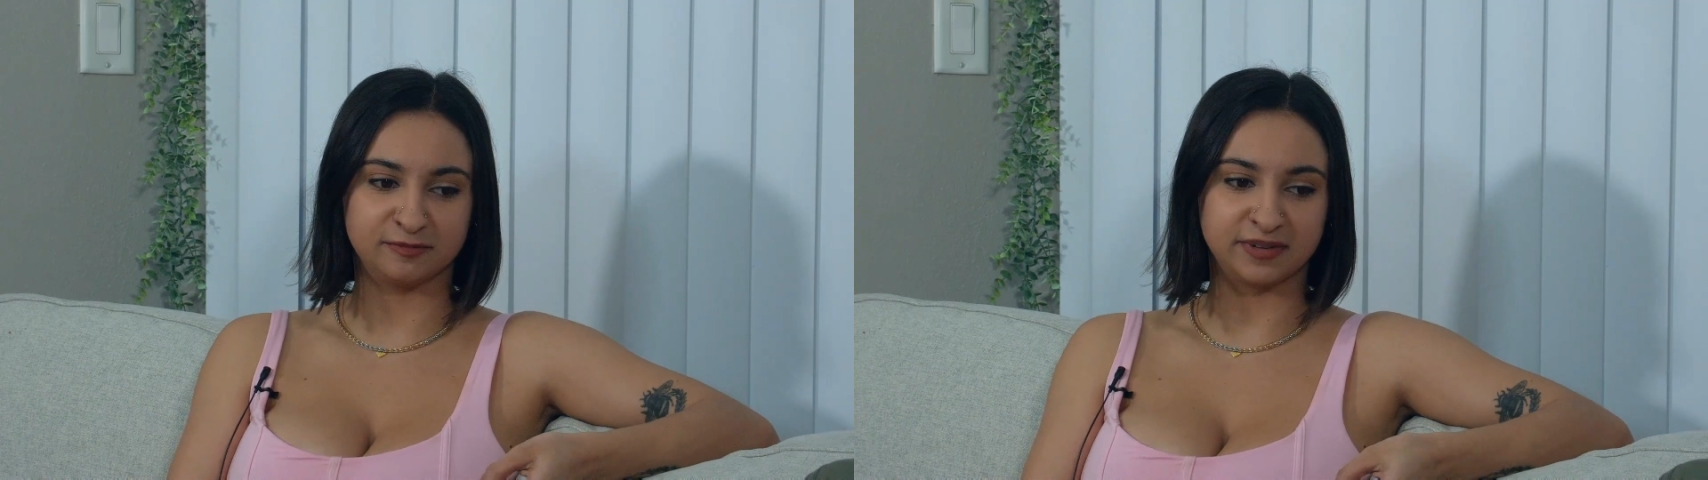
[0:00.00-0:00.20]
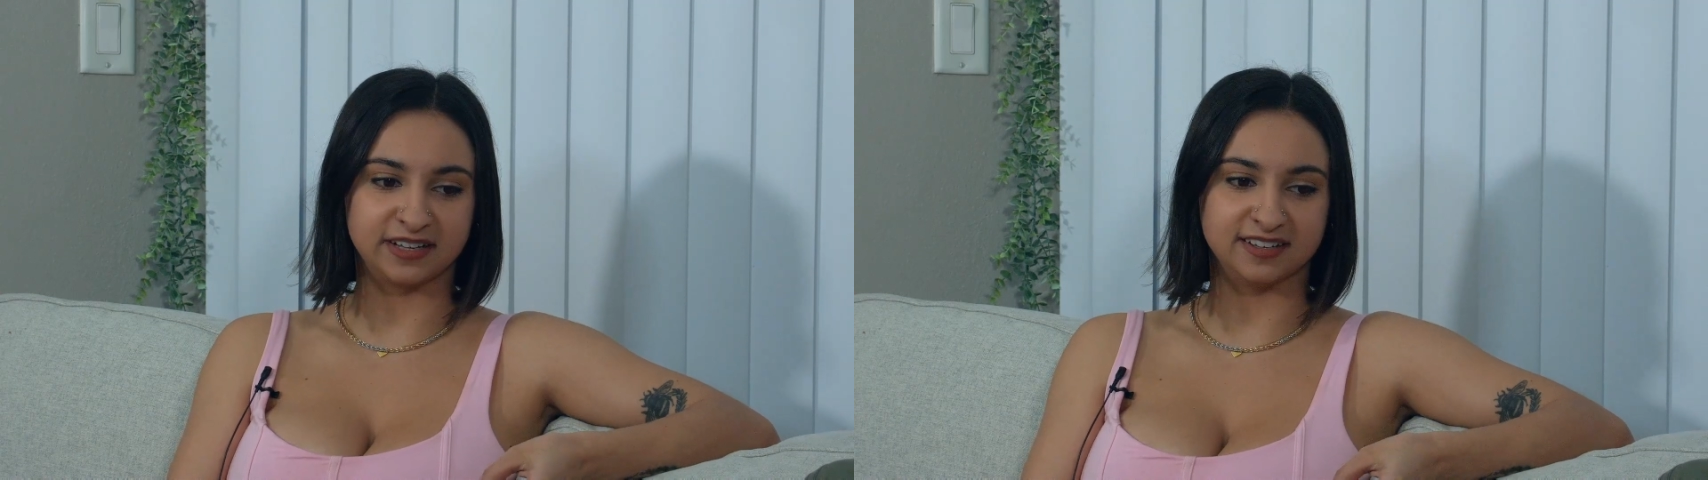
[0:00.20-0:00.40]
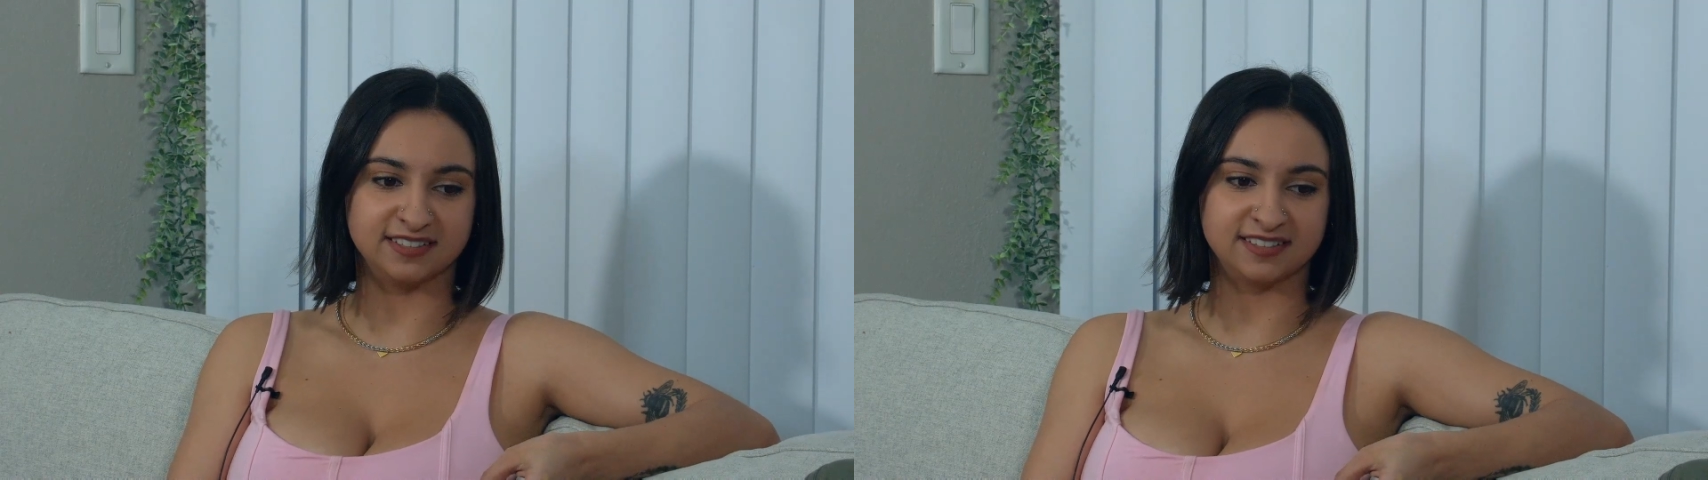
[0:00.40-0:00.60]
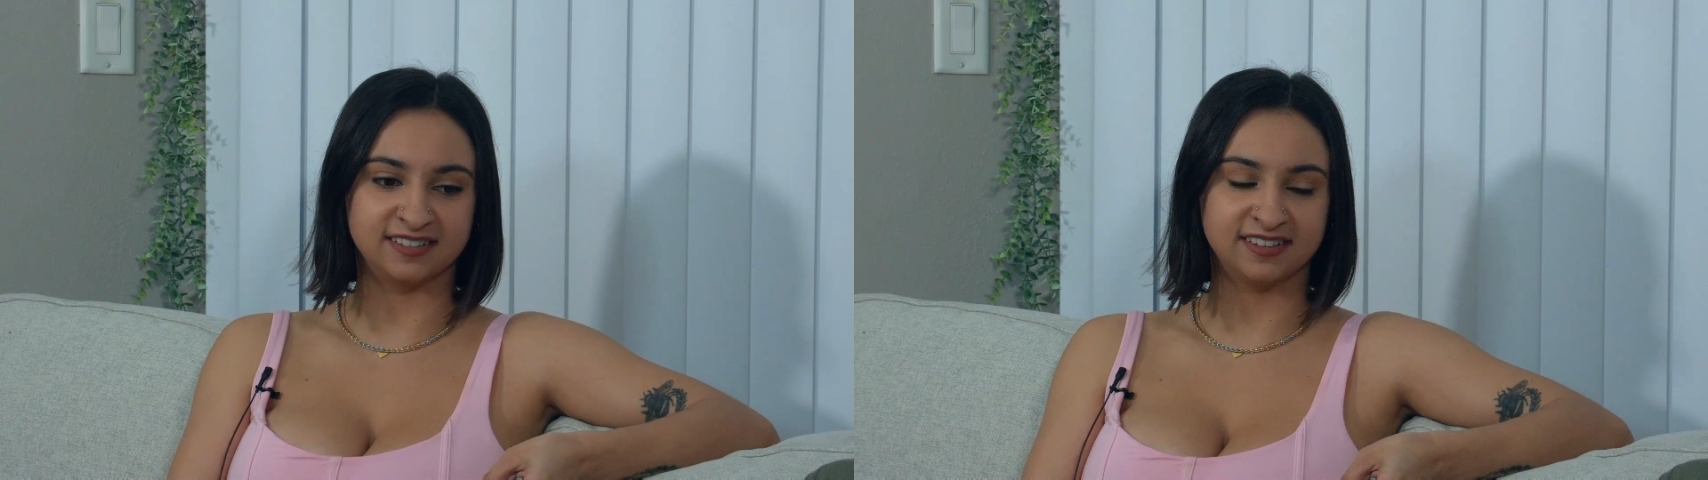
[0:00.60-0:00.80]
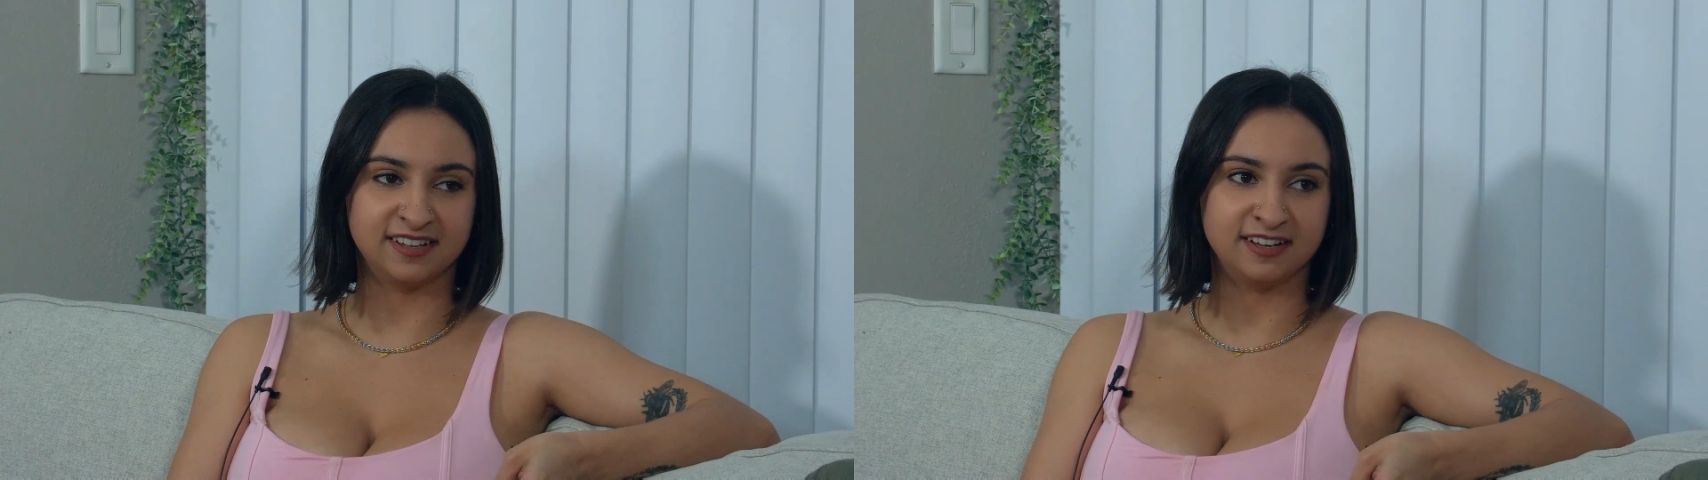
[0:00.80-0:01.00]
because
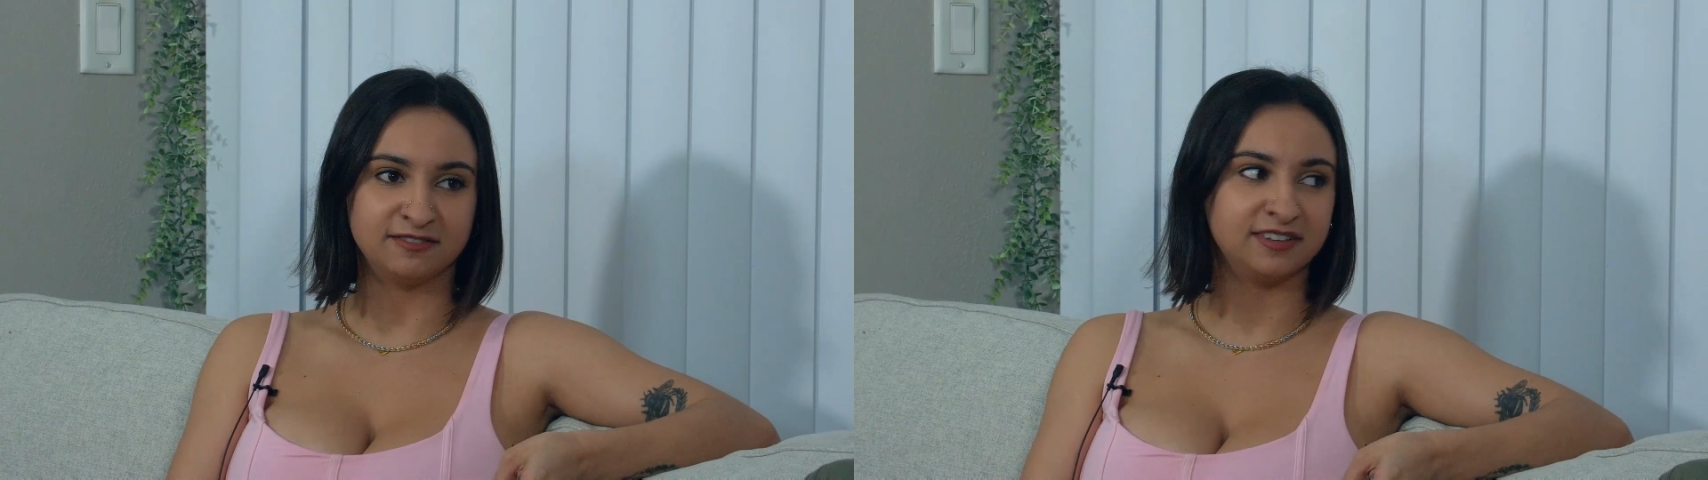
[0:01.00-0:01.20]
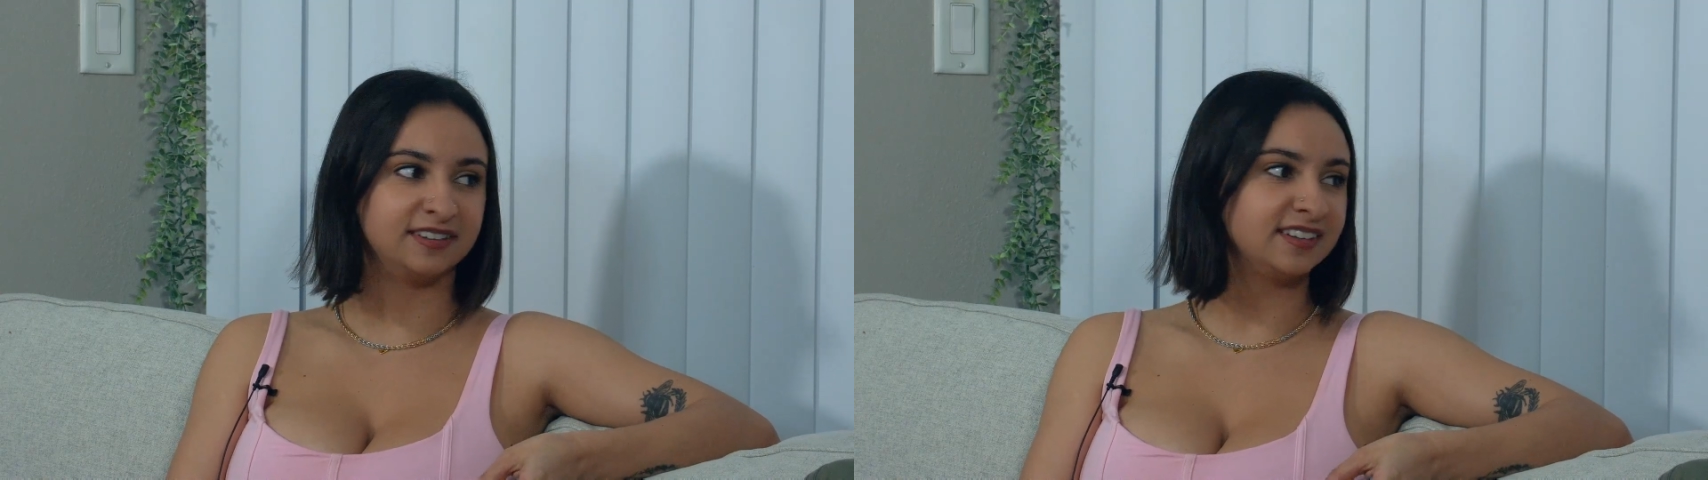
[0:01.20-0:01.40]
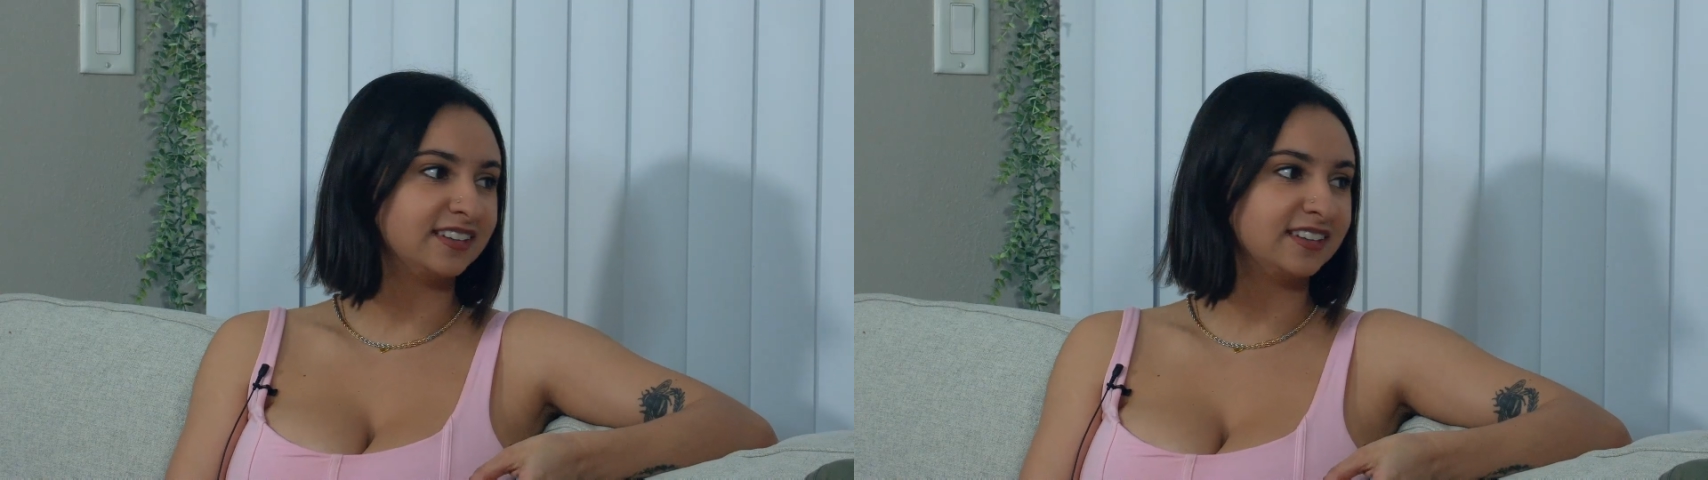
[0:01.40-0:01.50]
when